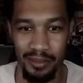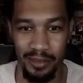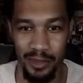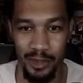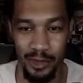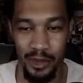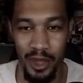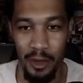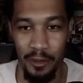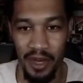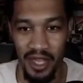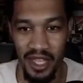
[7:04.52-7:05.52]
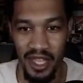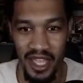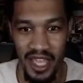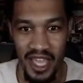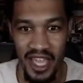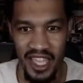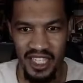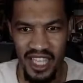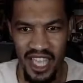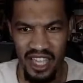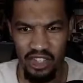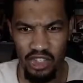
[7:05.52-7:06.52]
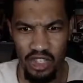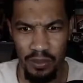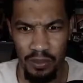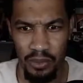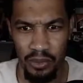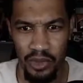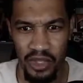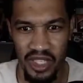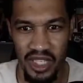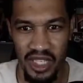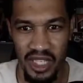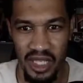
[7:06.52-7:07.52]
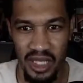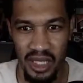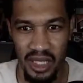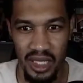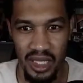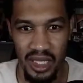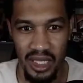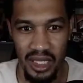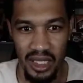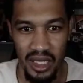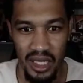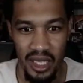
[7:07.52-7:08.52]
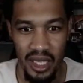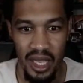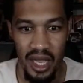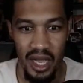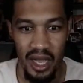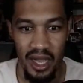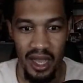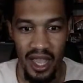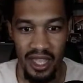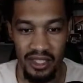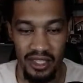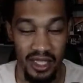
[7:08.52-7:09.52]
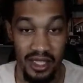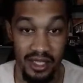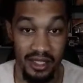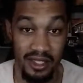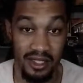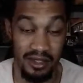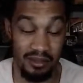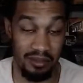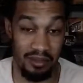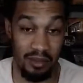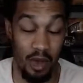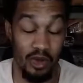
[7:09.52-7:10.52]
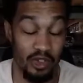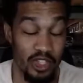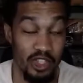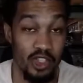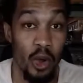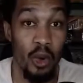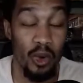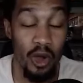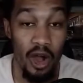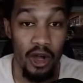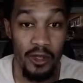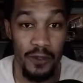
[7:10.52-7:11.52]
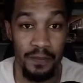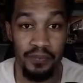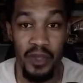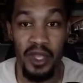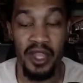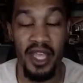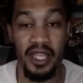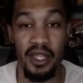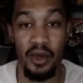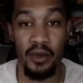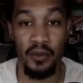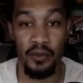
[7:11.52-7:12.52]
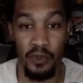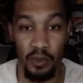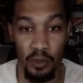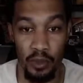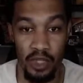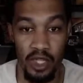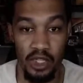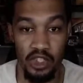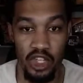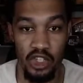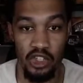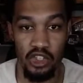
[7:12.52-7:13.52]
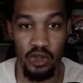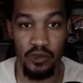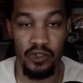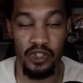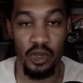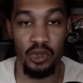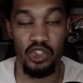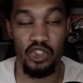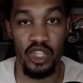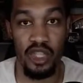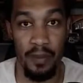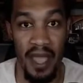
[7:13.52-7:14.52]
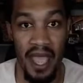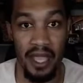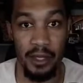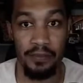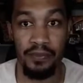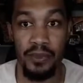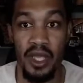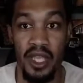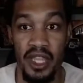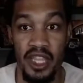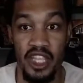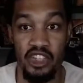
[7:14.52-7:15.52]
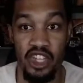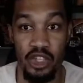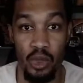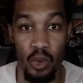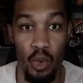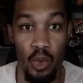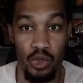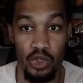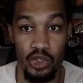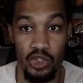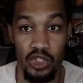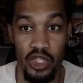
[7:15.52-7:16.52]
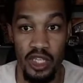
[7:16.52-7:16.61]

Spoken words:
too well, but it's actually pretty clean as such an old card. Then when they check the surface, they also check the back. Then they check the corners.